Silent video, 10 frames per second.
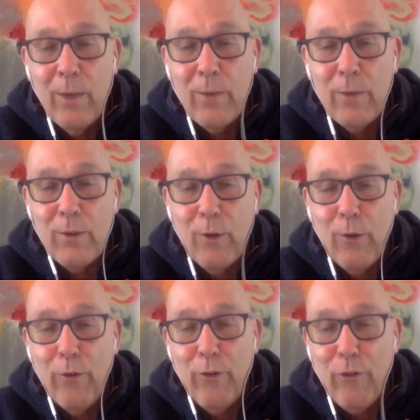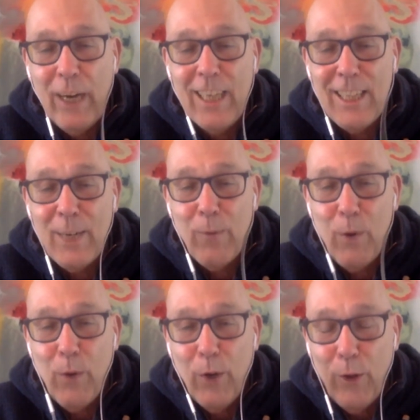it was all fresh and we
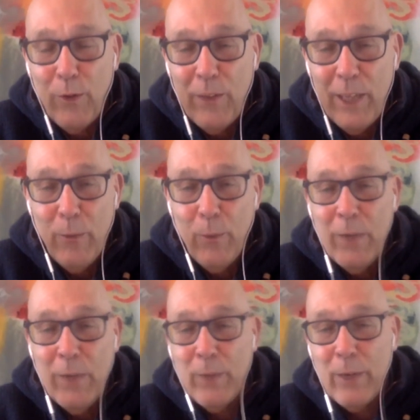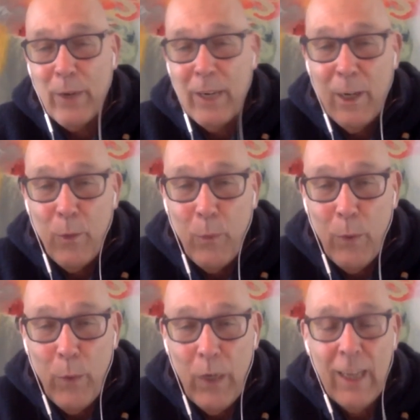were all new and we
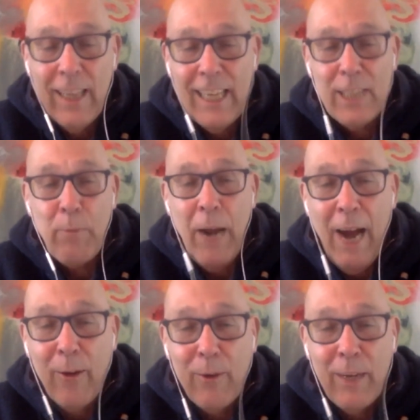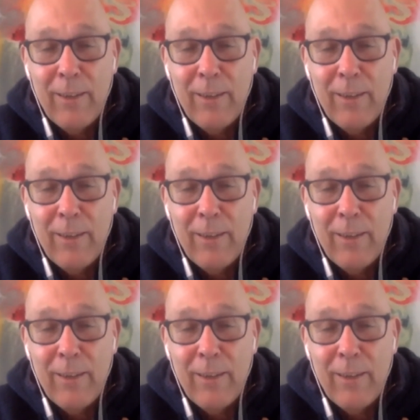were Les Brown,